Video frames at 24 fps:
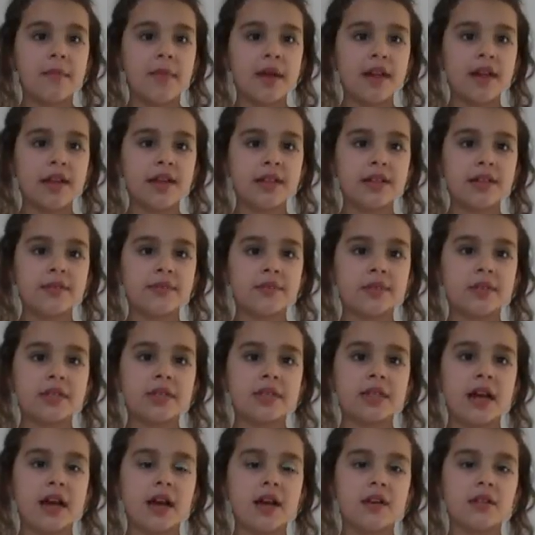had many
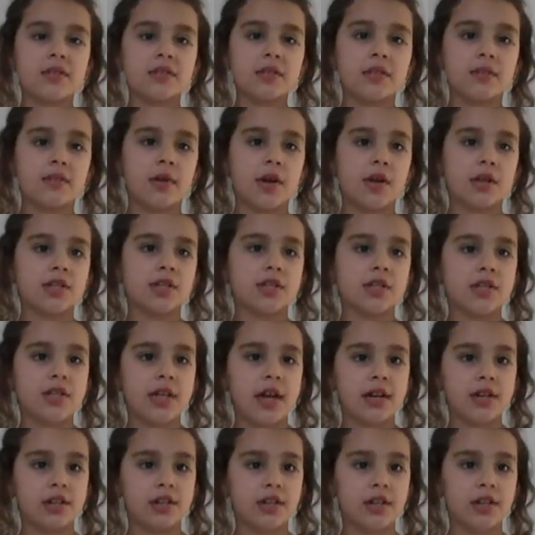different styles of
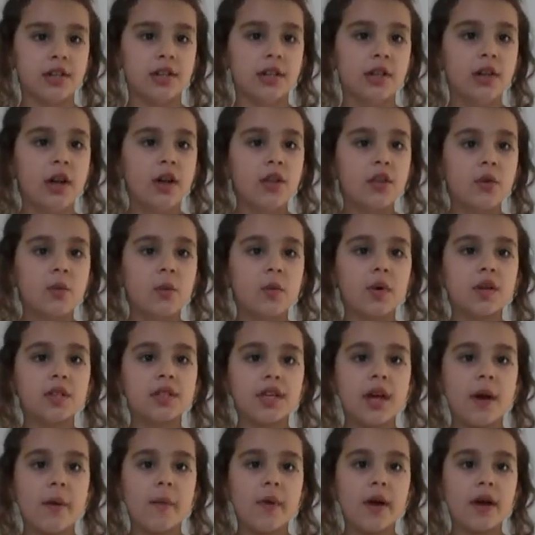architecture. The
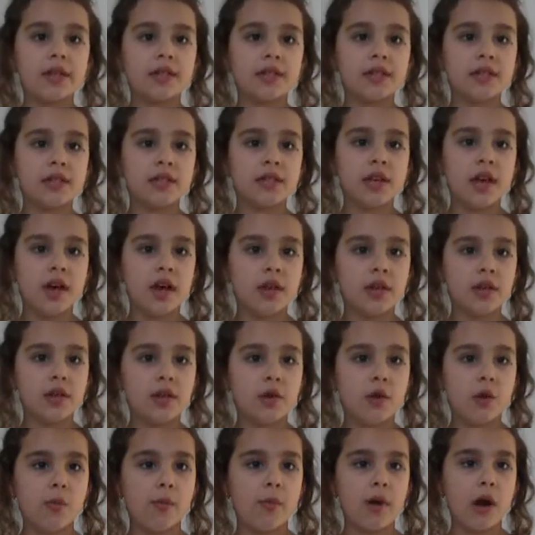ones I want to
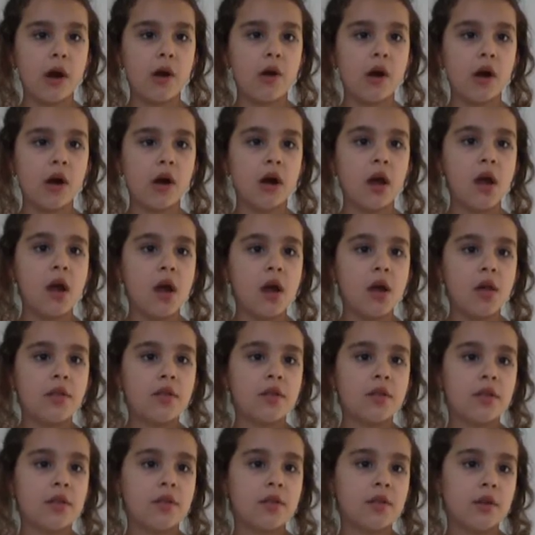tell you about are
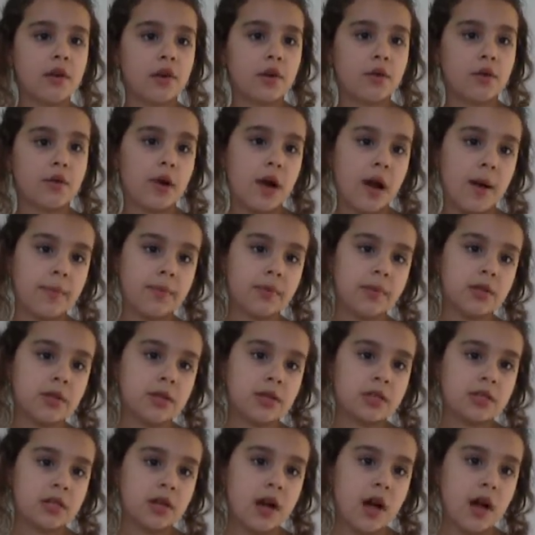the
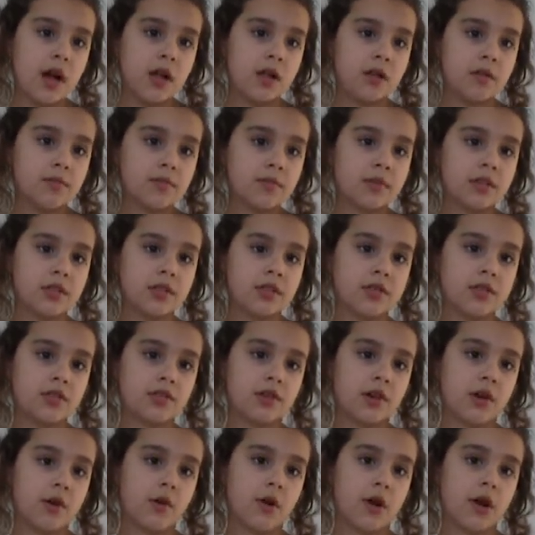Acropolis, columns, and
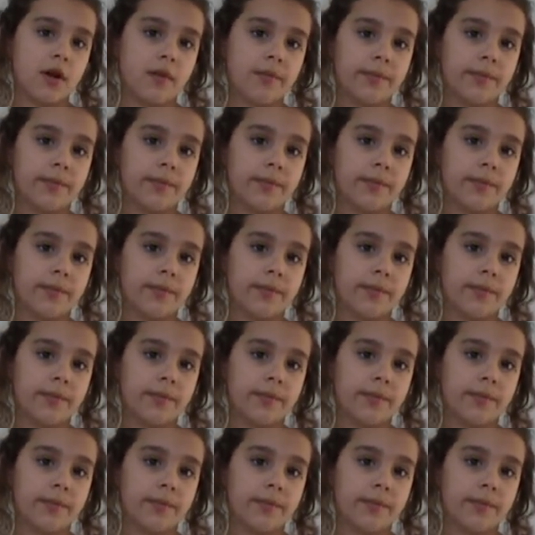stones.